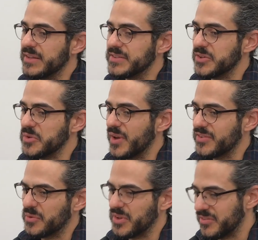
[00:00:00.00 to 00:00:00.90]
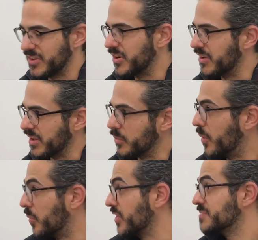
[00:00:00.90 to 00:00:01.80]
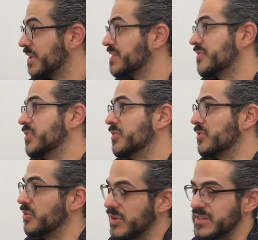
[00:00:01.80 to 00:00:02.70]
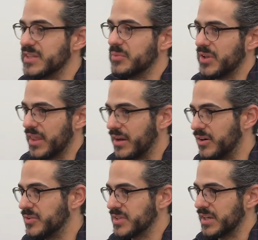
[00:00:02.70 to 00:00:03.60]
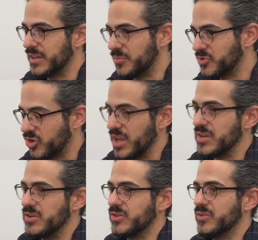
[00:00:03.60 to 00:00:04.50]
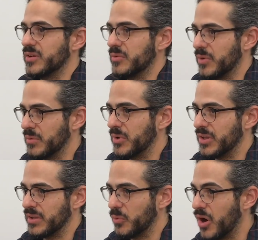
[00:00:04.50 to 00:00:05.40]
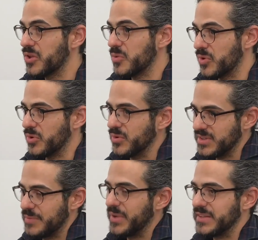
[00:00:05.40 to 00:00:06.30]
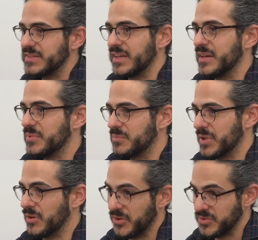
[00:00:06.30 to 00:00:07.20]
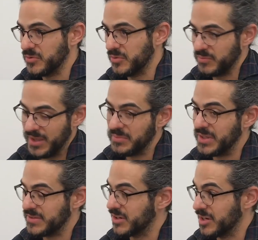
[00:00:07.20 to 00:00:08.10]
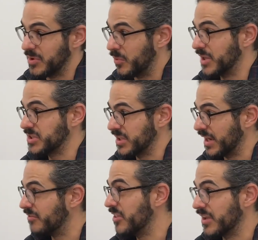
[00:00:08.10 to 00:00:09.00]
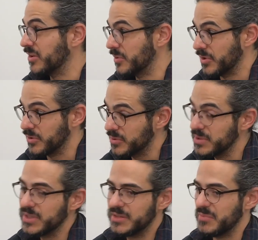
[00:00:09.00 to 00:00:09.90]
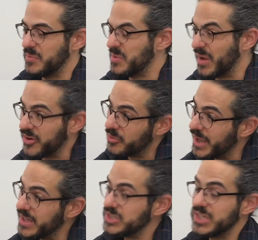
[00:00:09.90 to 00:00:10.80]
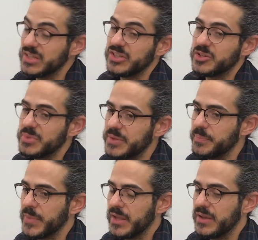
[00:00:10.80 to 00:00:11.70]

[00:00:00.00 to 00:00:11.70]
And so you have to really figure out like what works best for you. Do you need someone there who's going to help train you and really walk you through step by step, but also that means they're going to be watching everything you do, maybe micromanaging a little bit?